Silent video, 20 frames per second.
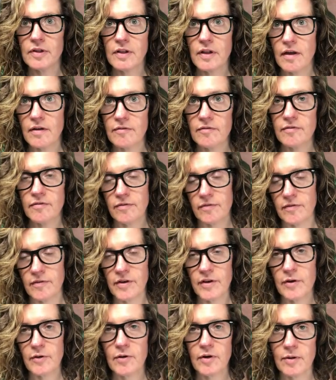love,
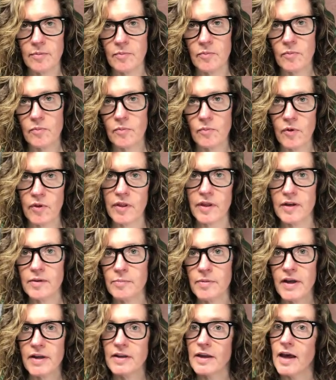you know, and I'm willing to
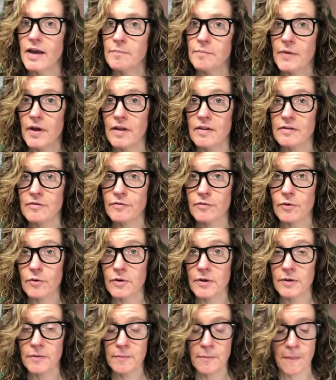pay top dollar
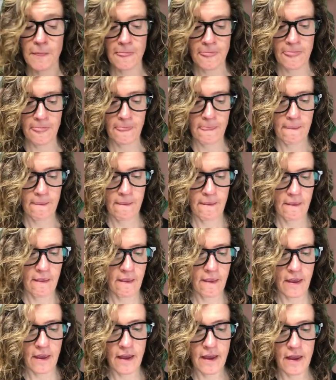for.
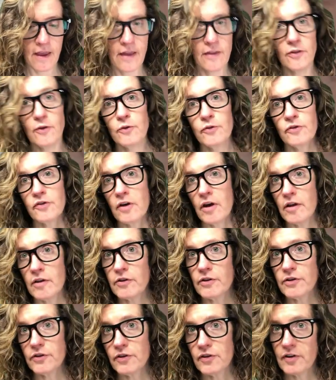And those
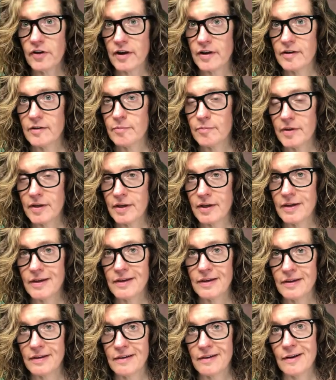colors tend to
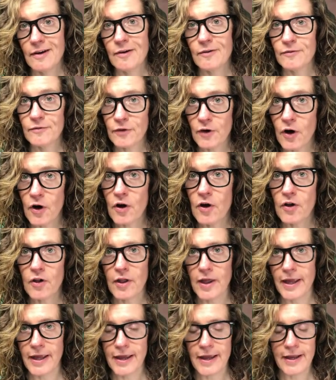be fall
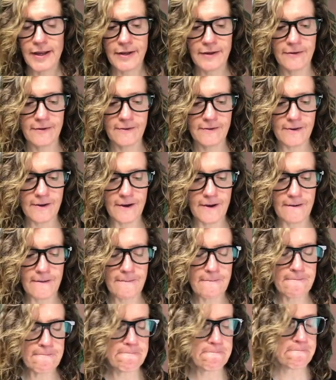
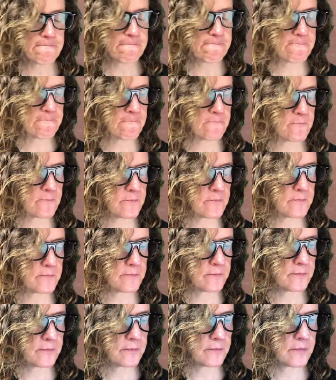and
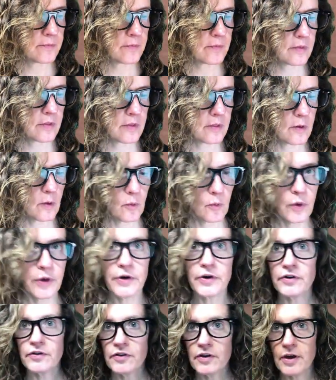
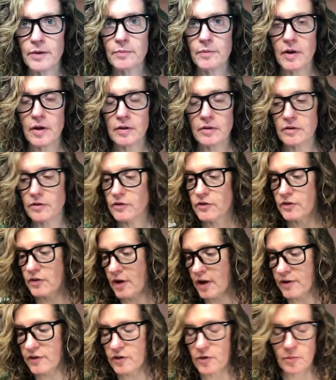winter type colors,
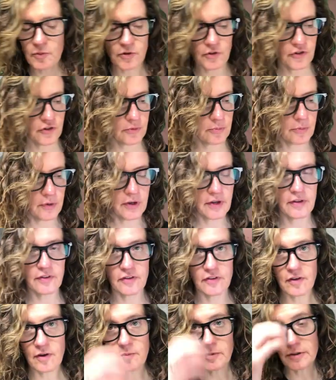not so much spring and
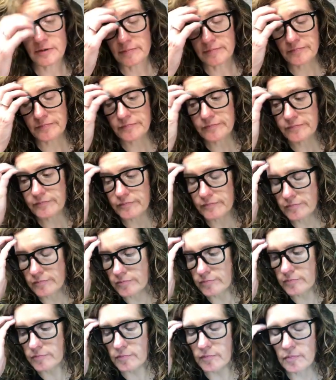summer.
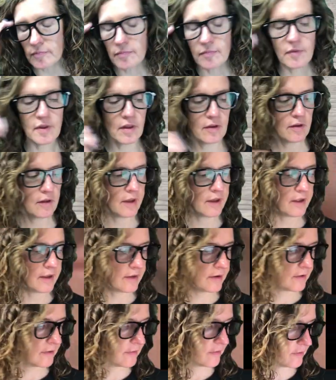
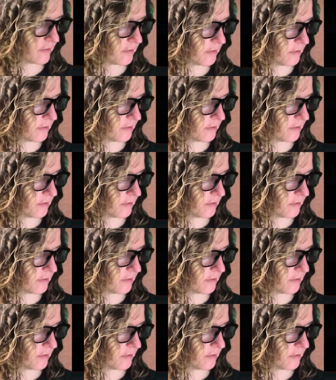And